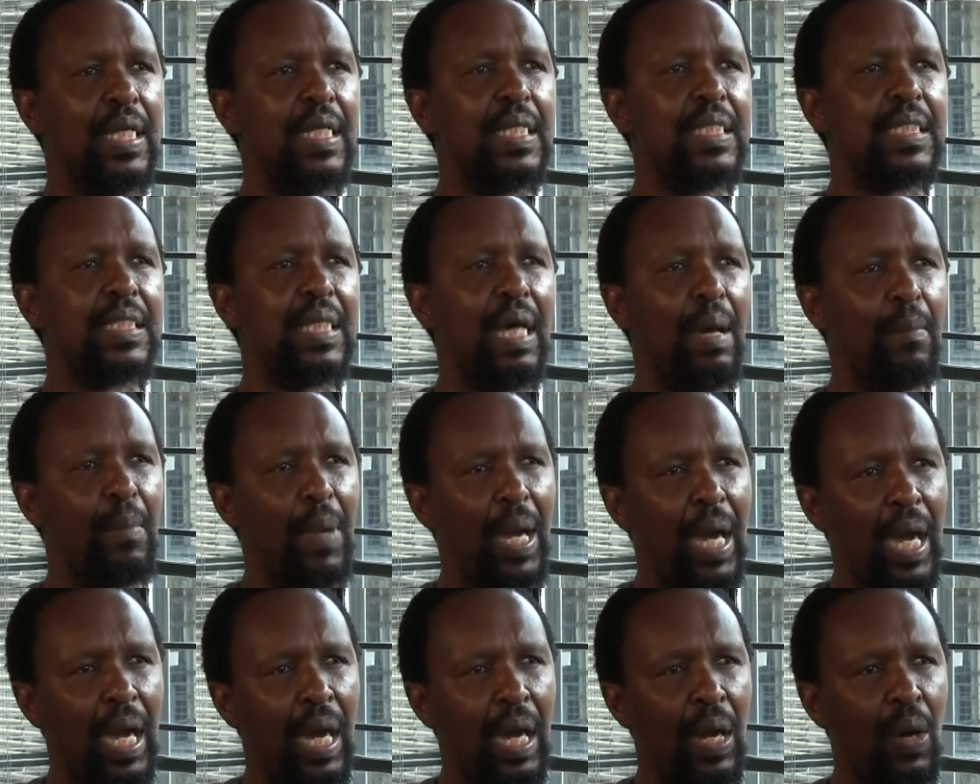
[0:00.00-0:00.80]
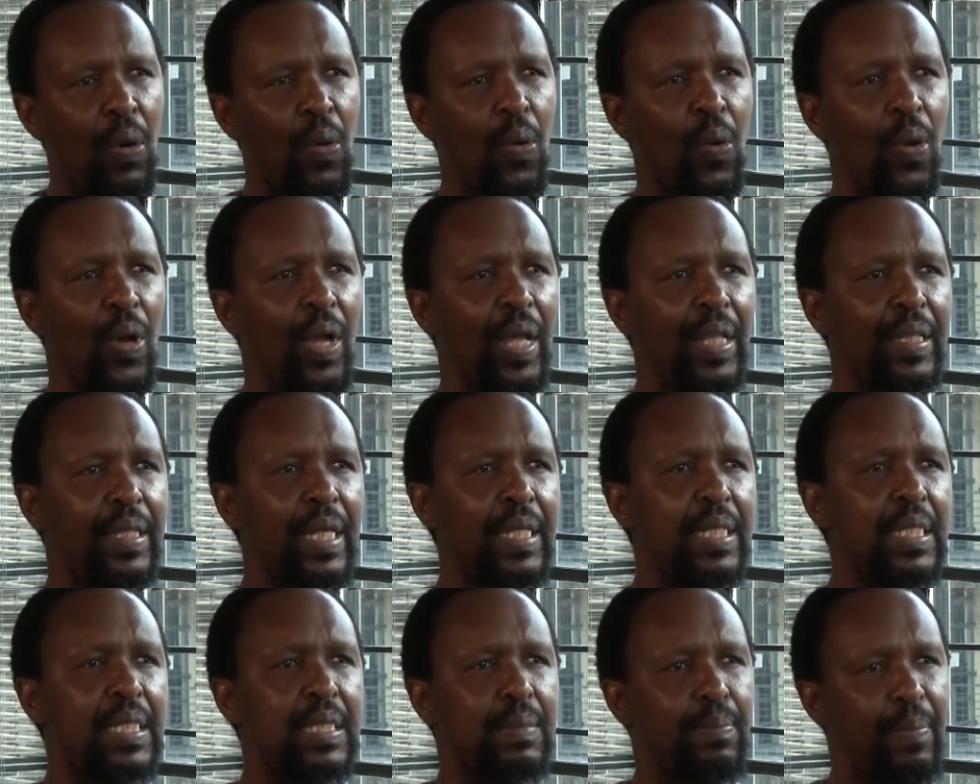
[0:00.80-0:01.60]
somehow
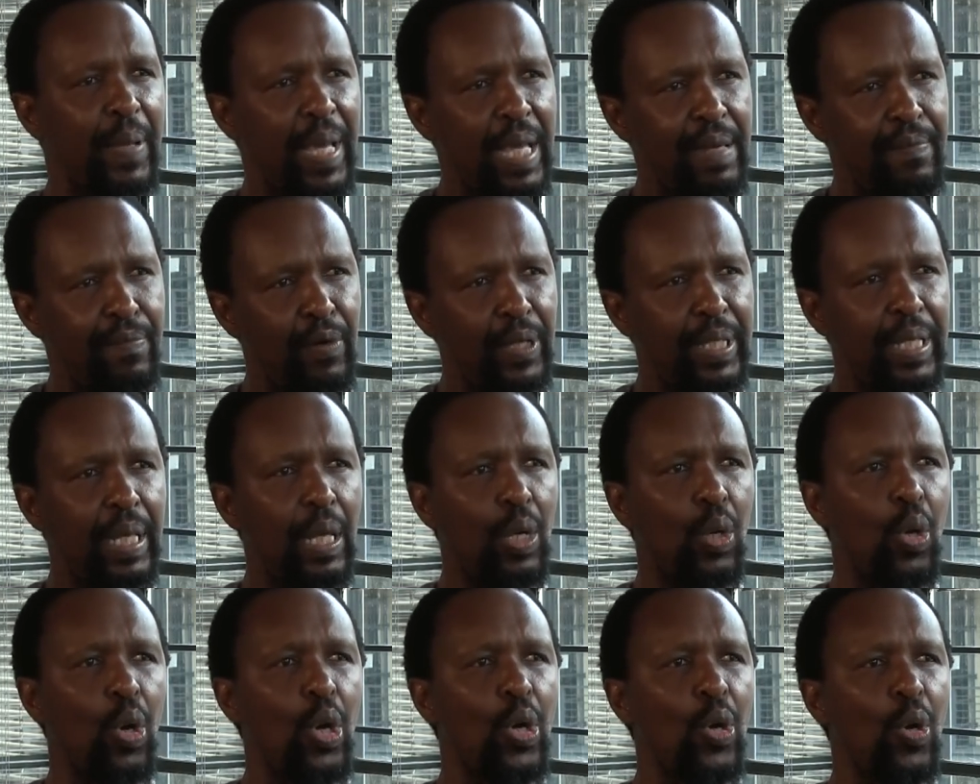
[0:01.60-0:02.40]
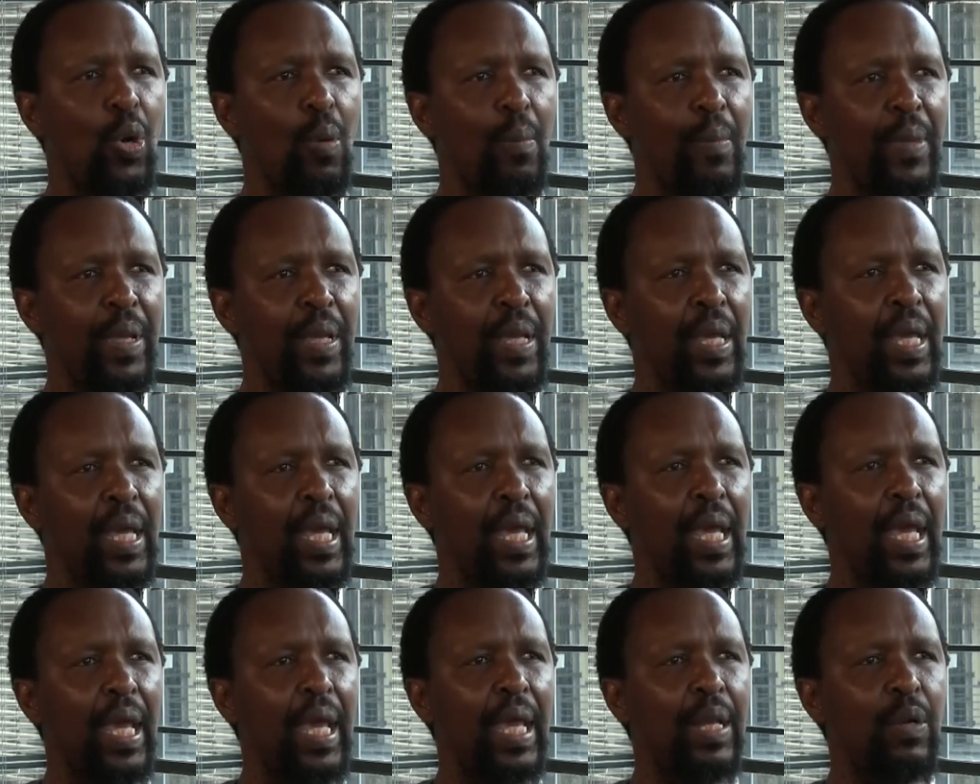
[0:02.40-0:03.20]
that is bad for the economy
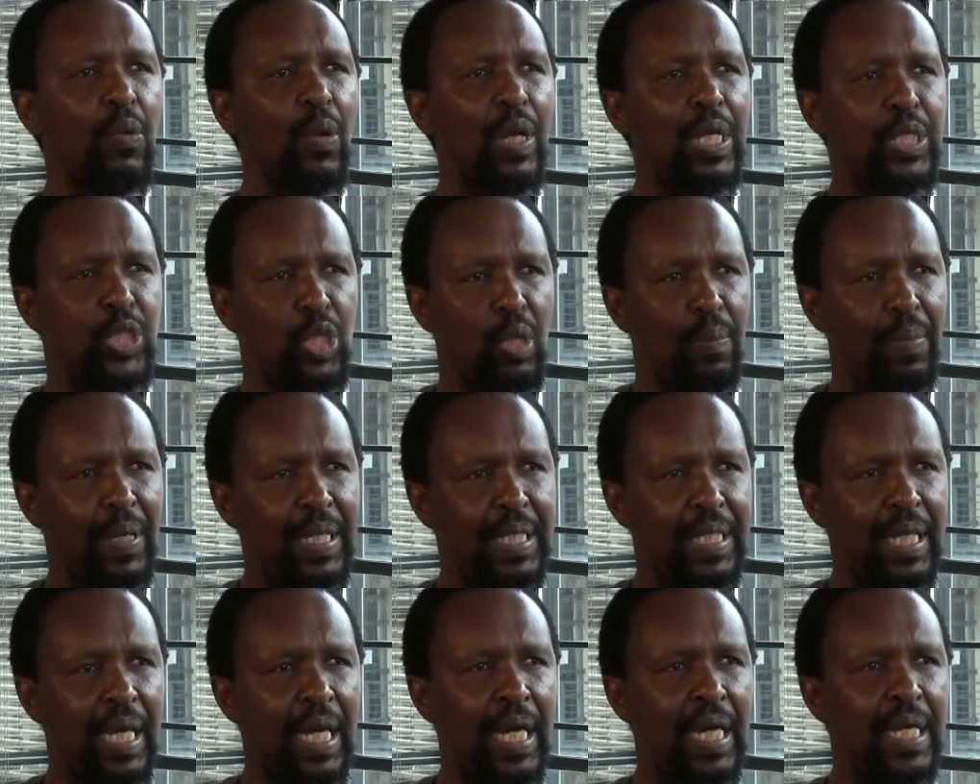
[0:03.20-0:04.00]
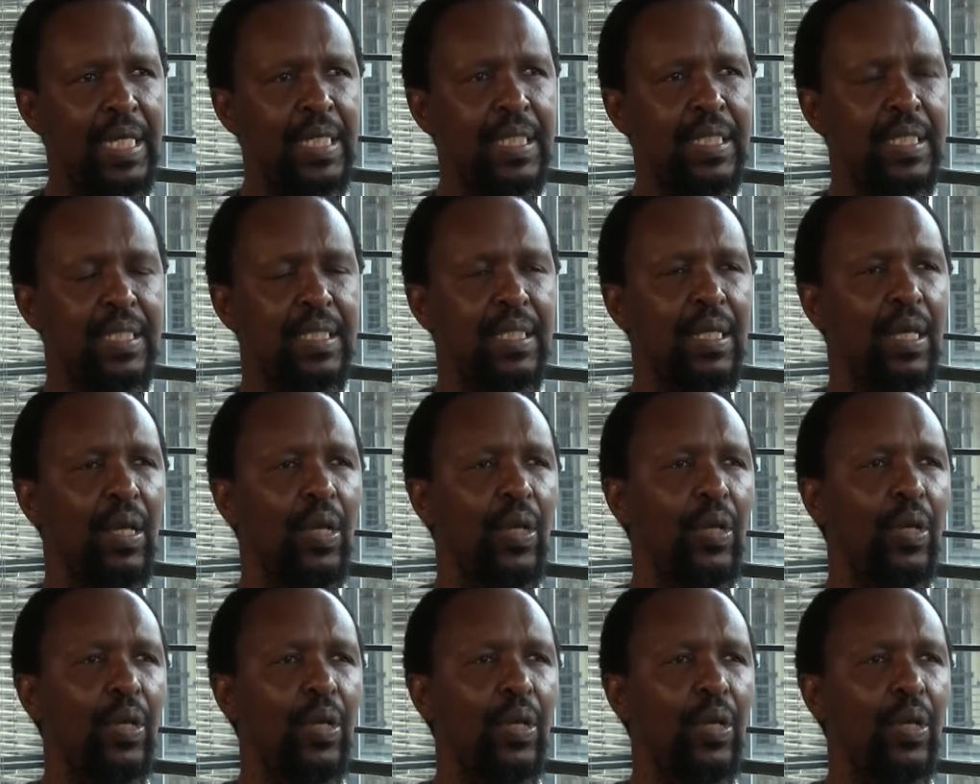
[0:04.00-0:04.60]
and will jeopardize,